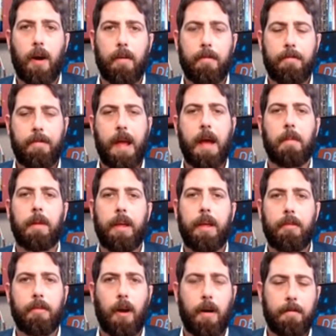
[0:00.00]
our
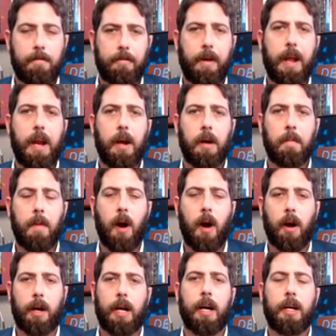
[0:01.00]
families, our freedom,
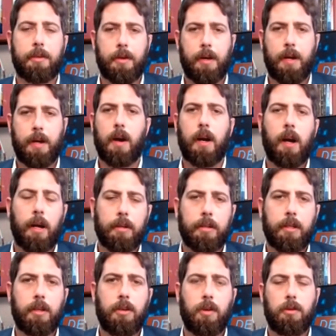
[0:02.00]
our country, our
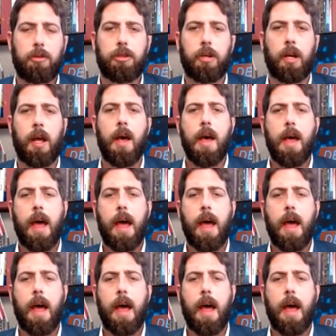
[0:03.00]
Constitution,